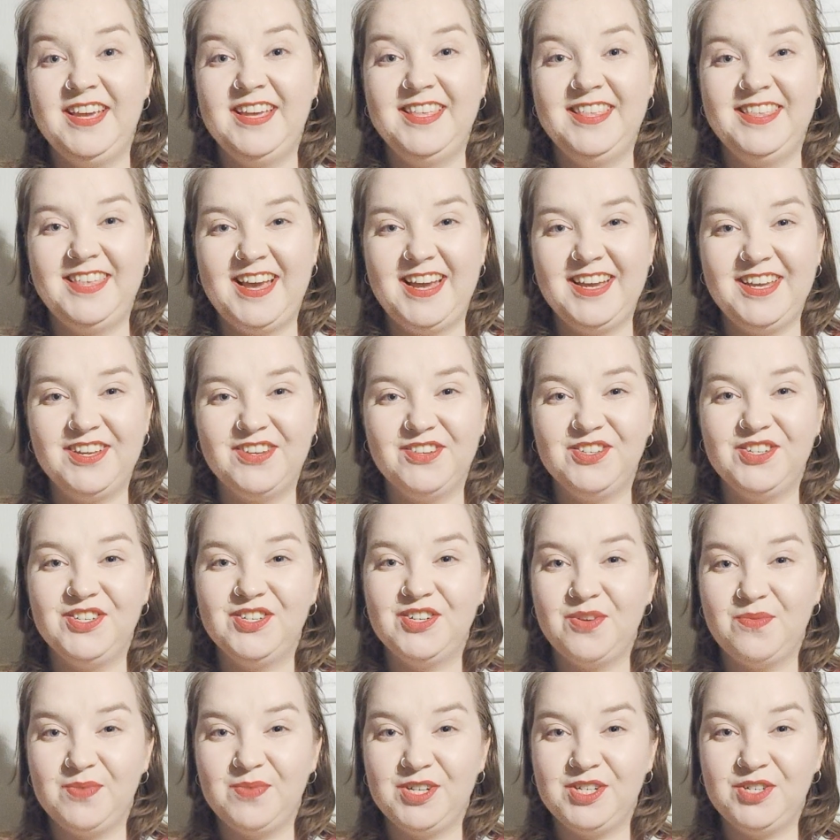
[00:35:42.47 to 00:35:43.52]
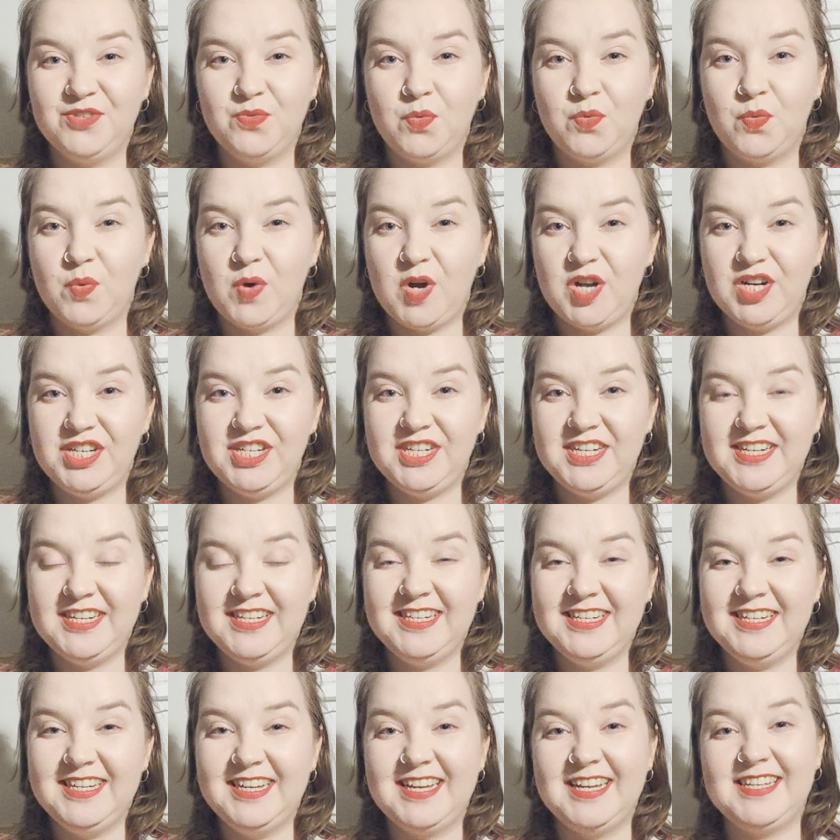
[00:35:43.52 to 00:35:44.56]
Thank you so much for
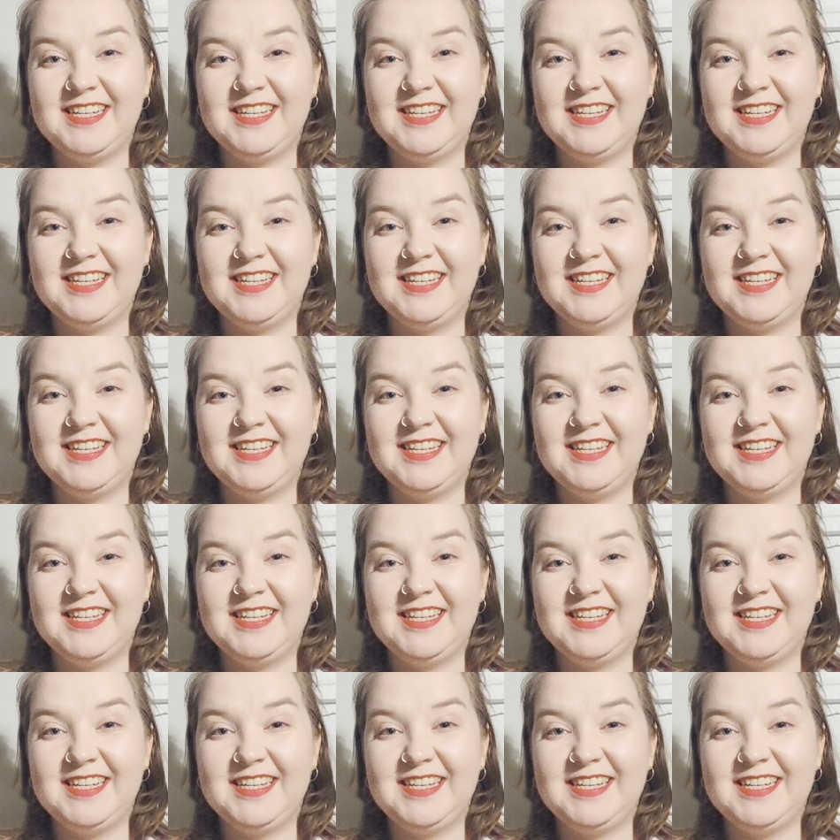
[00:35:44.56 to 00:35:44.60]
watching.